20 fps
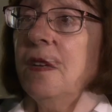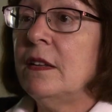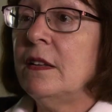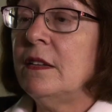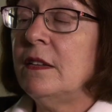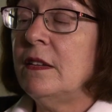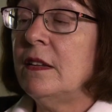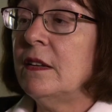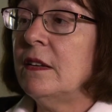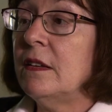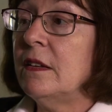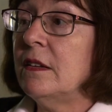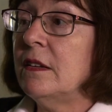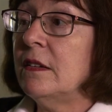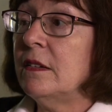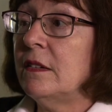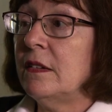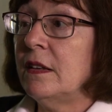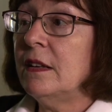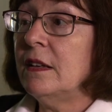
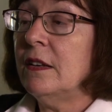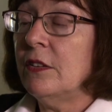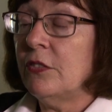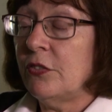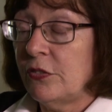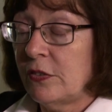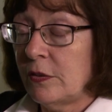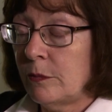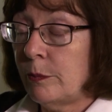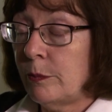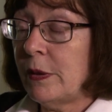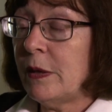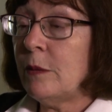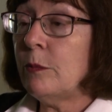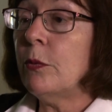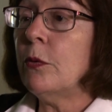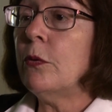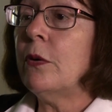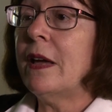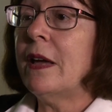enlisted
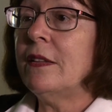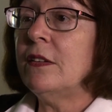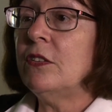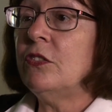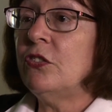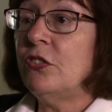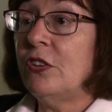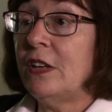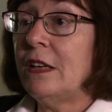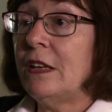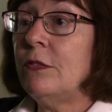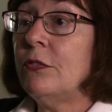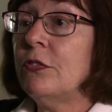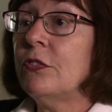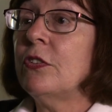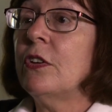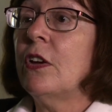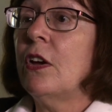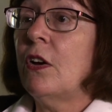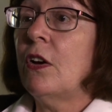people and the
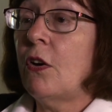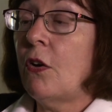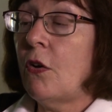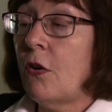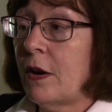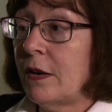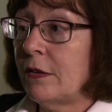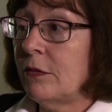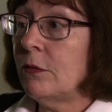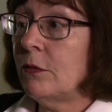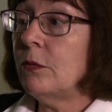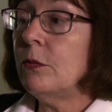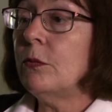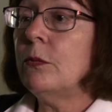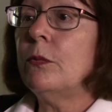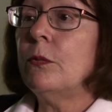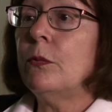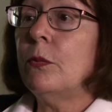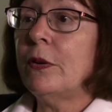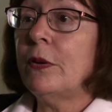chiefs on
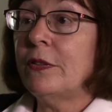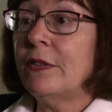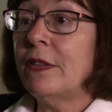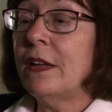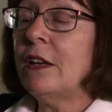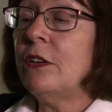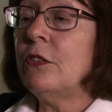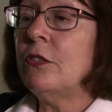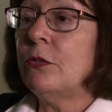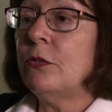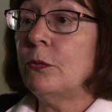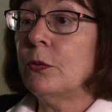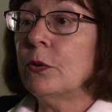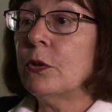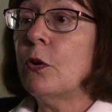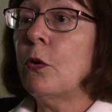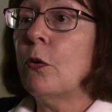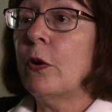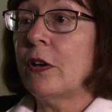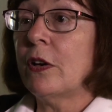what things were
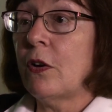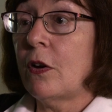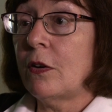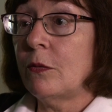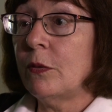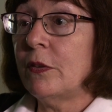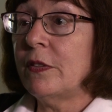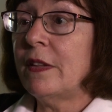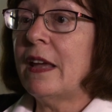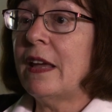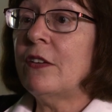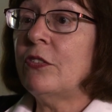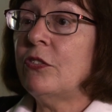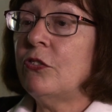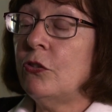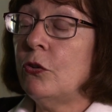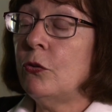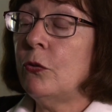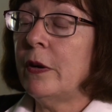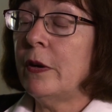going on with the
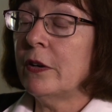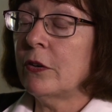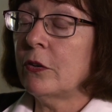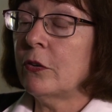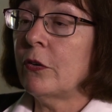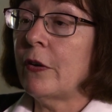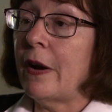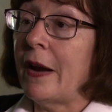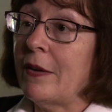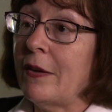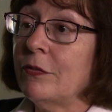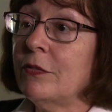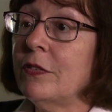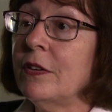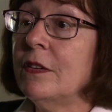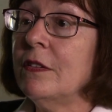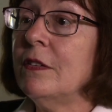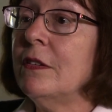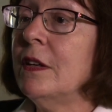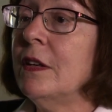S2 aircraft,
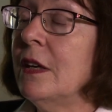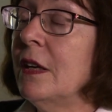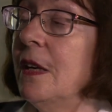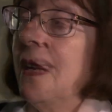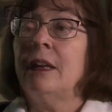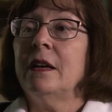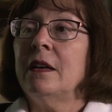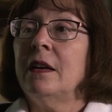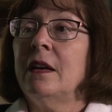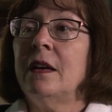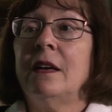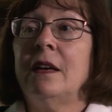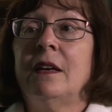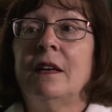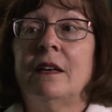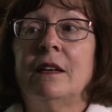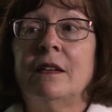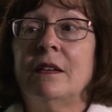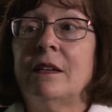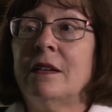and
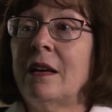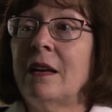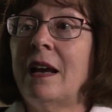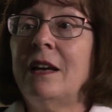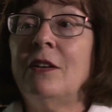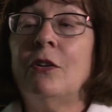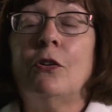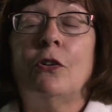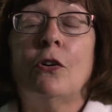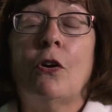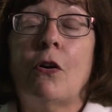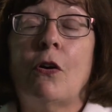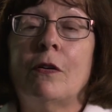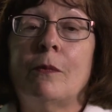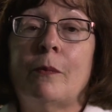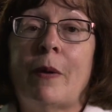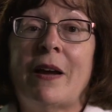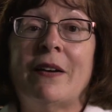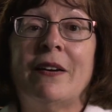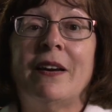I learned all
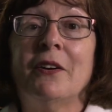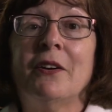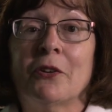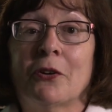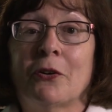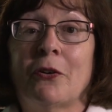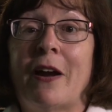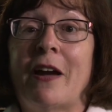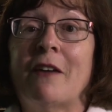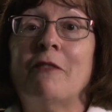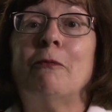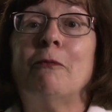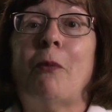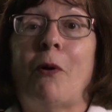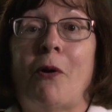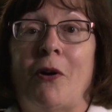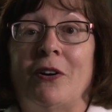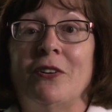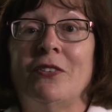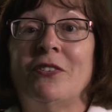about aircraft
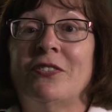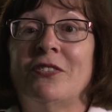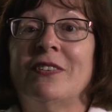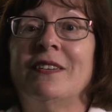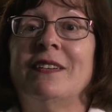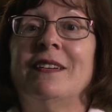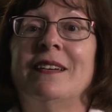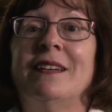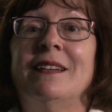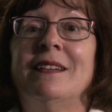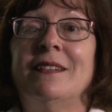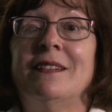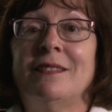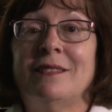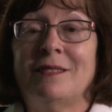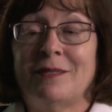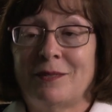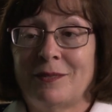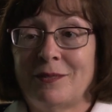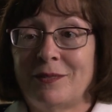parts
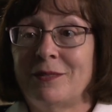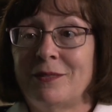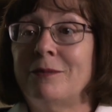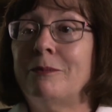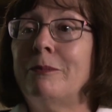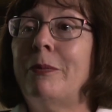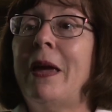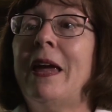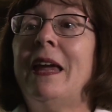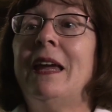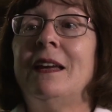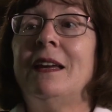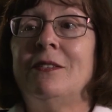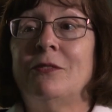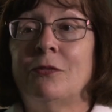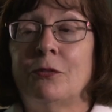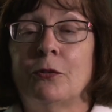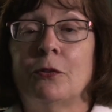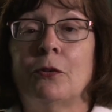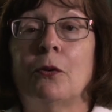and
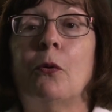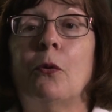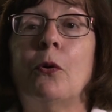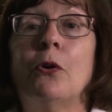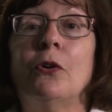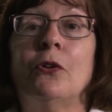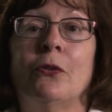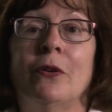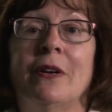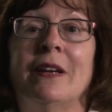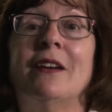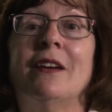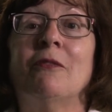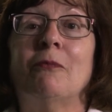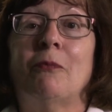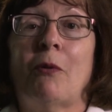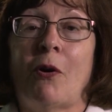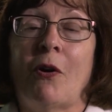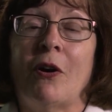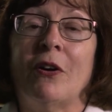paid for ordering
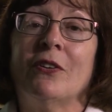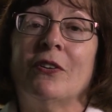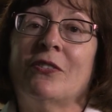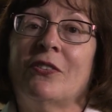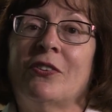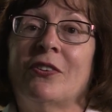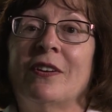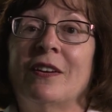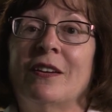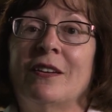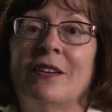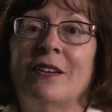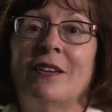of parts.